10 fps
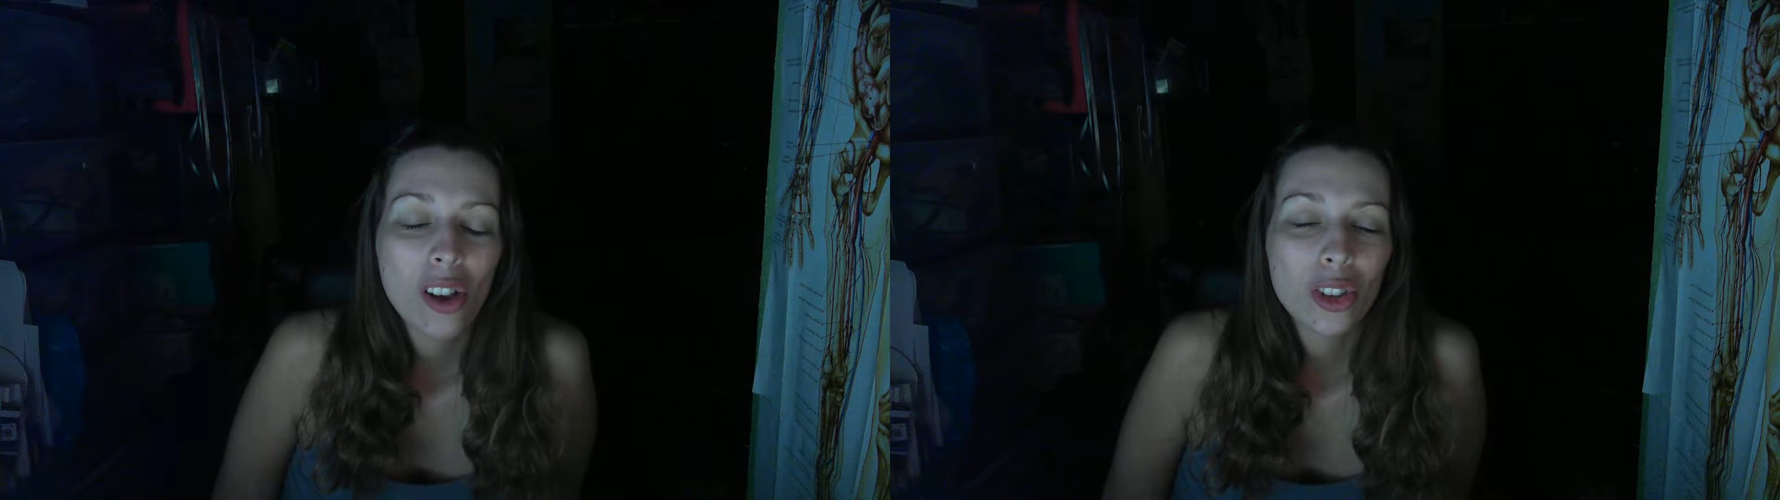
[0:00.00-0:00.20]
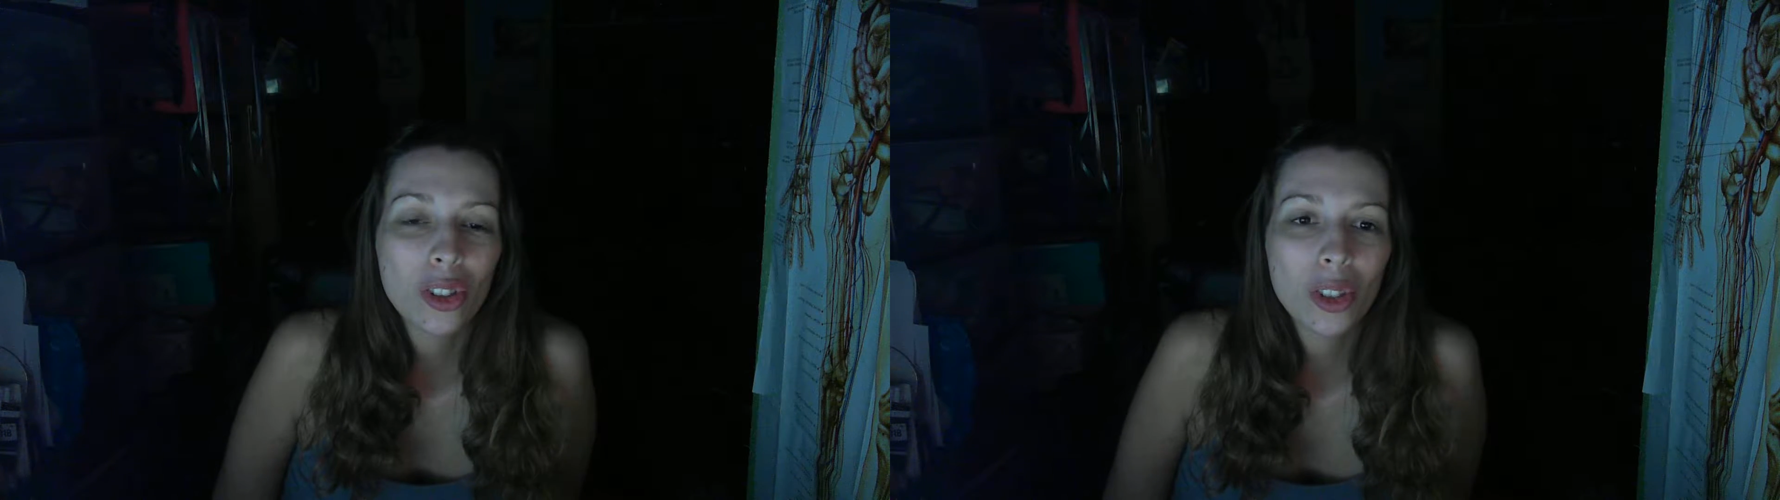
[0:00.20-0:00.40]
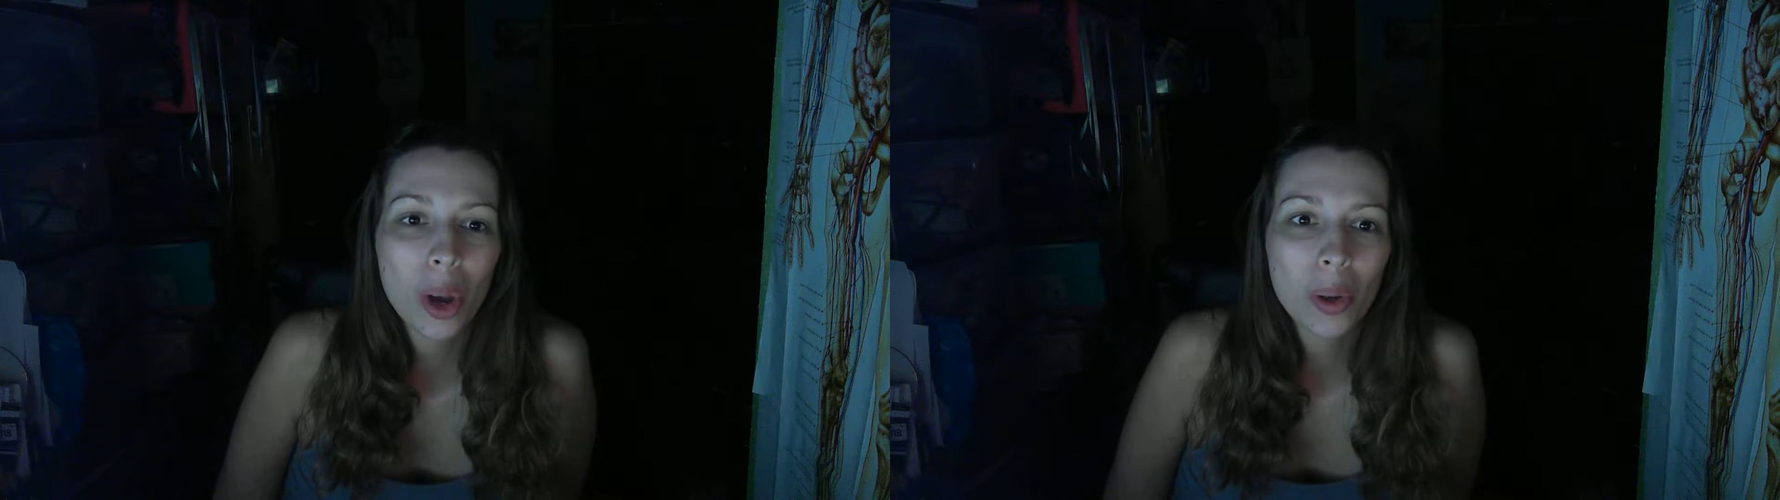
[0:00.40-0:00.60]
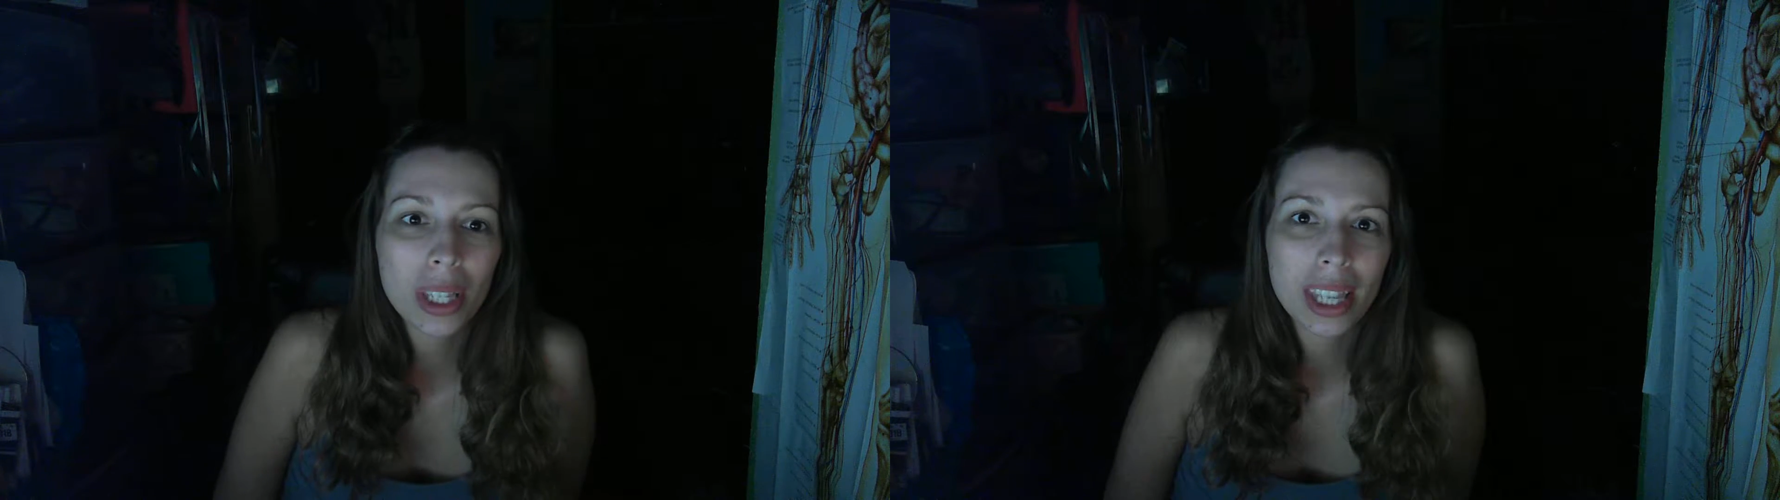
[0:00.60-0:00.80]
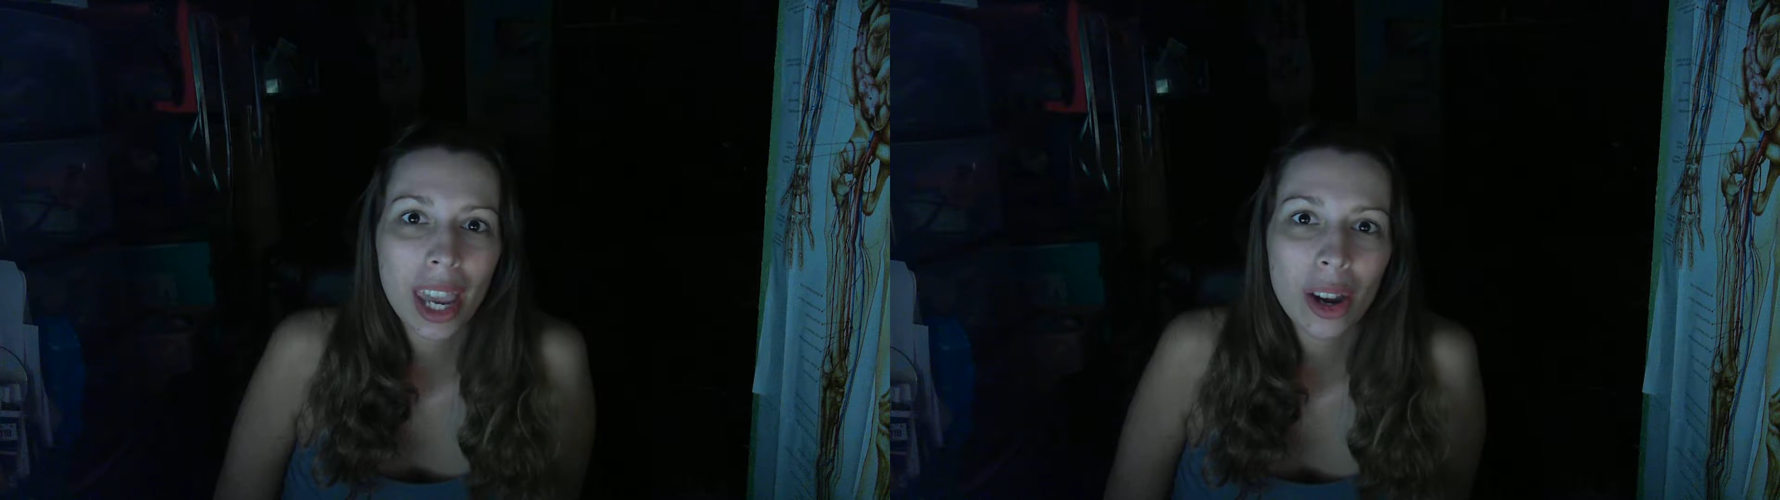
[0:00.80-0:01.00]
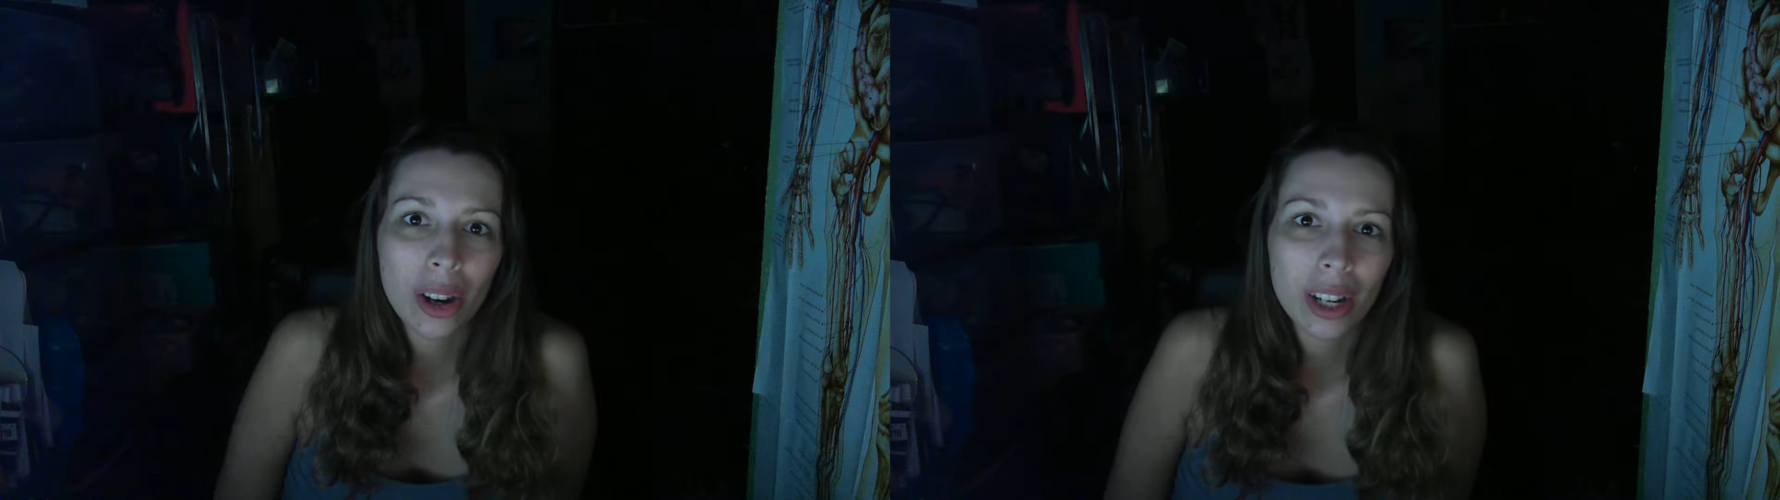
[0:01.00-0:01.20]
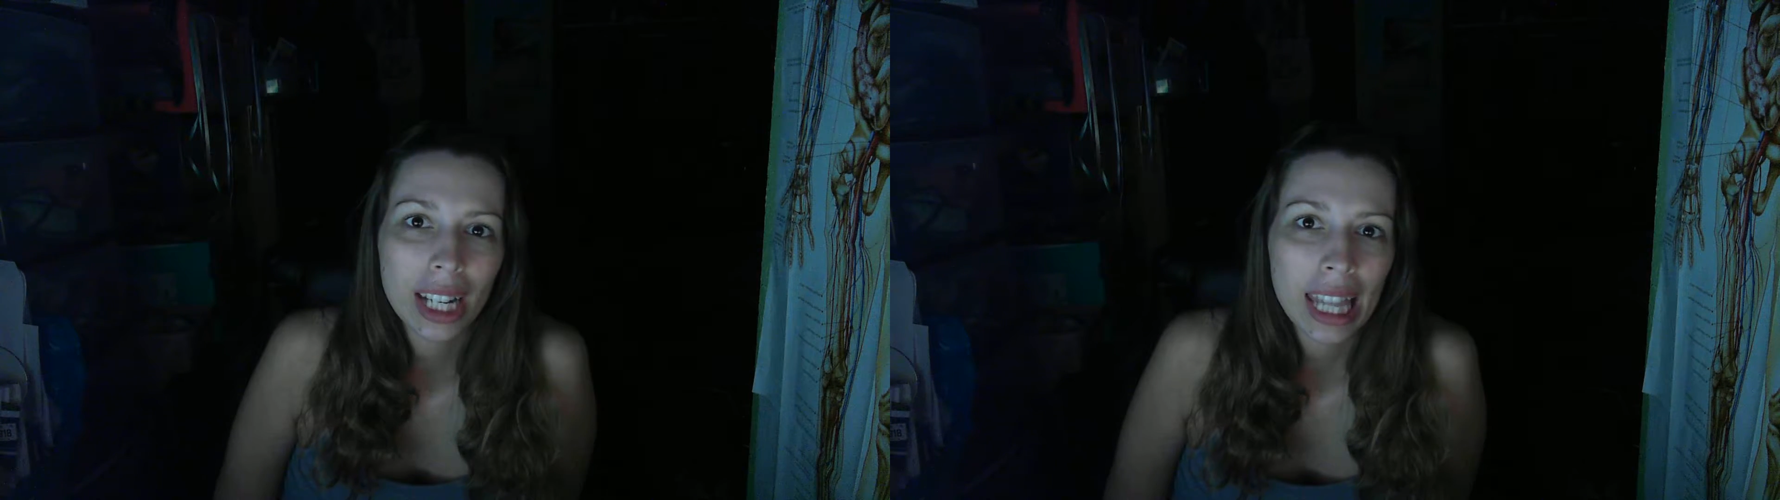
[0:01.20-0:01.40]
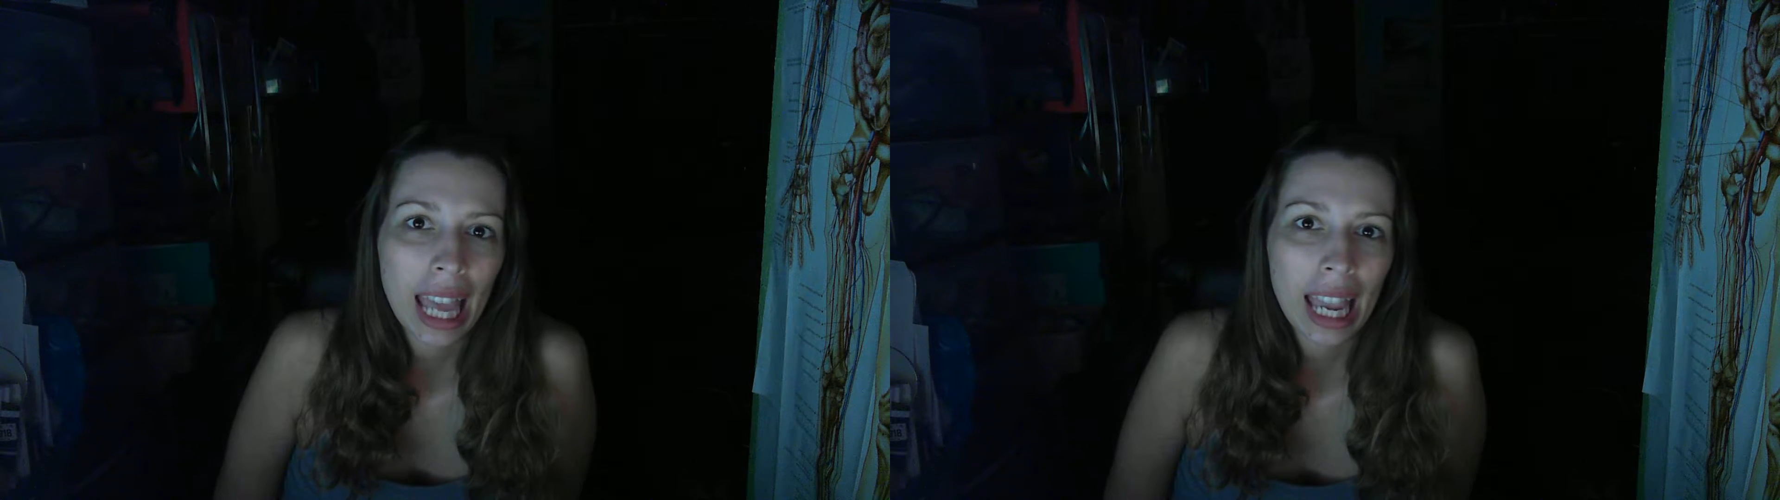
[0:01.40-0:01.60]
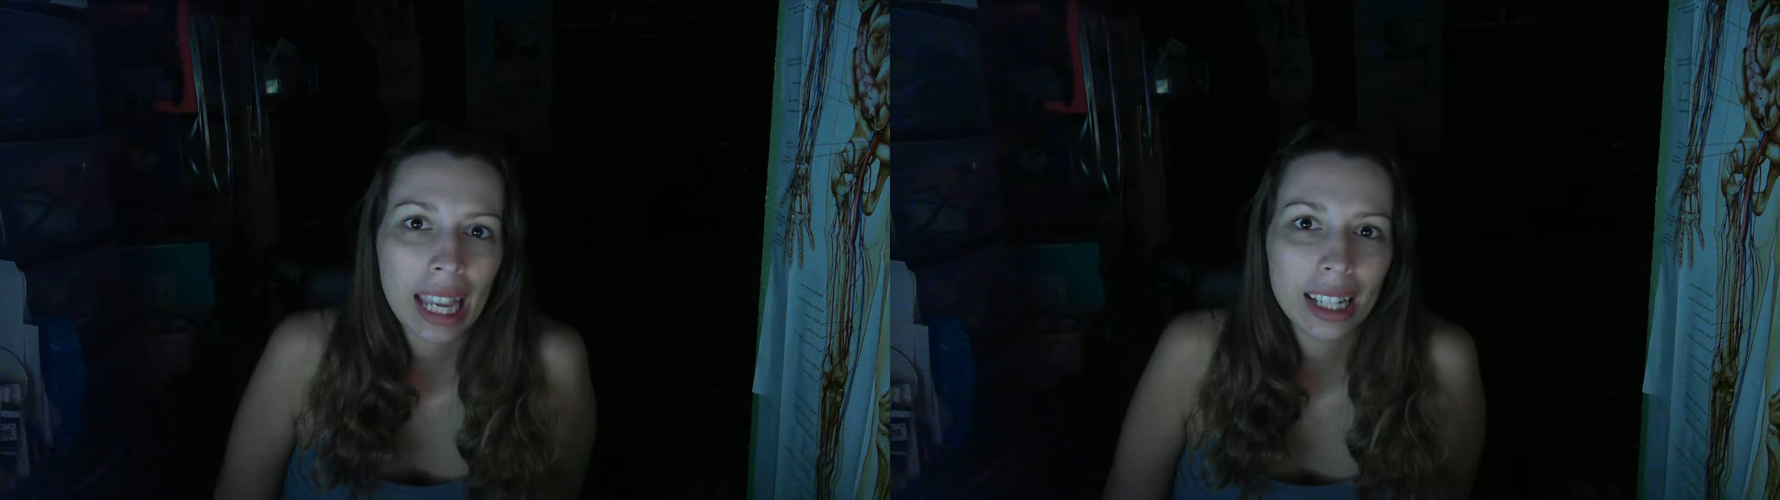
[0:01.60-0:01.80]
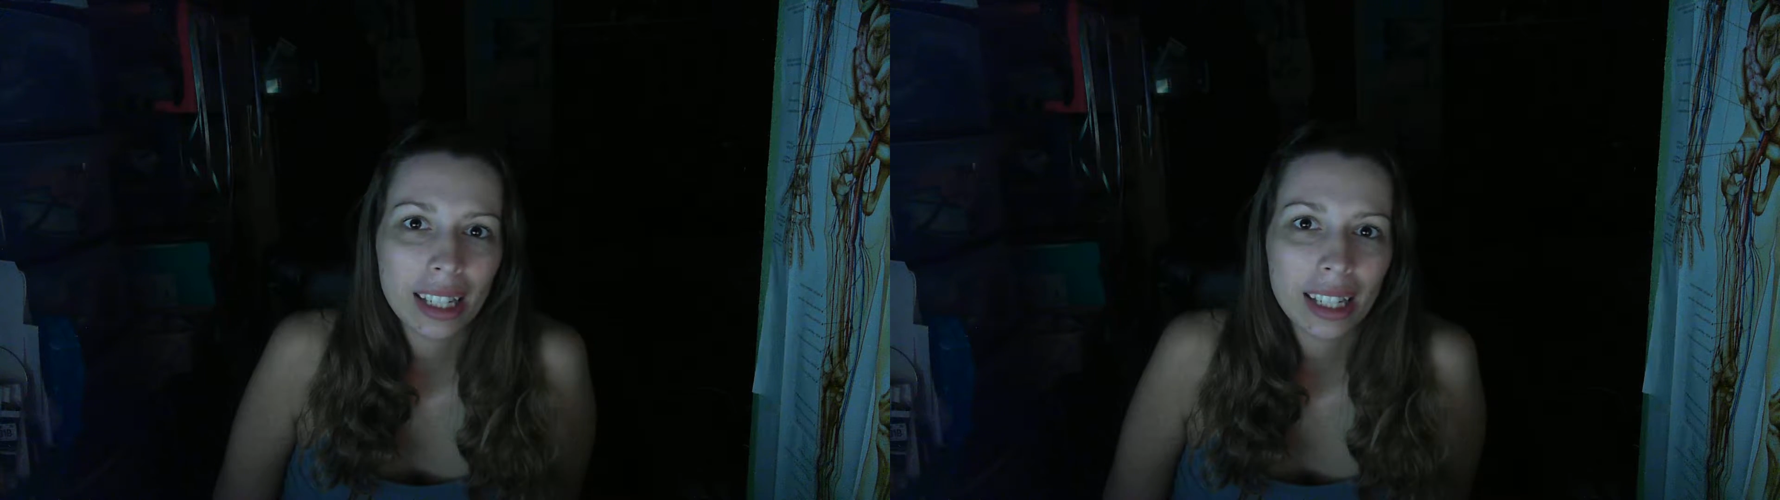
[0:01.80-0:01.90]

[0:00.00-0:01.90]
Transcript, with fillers: so scared that,